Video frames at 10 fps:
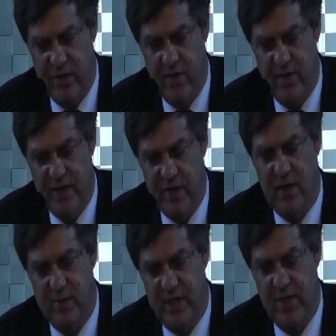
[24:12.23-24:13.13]
of these
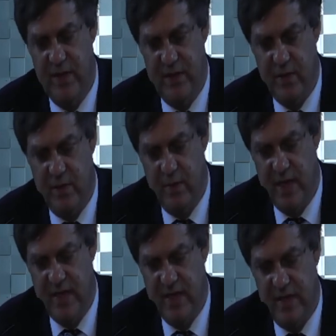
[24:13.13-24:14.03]
crimes in the
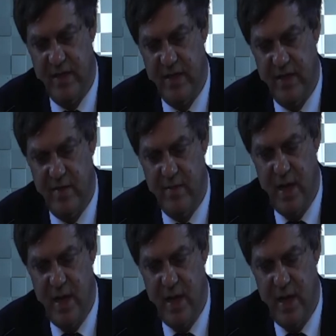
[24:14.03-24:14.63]
domestic system.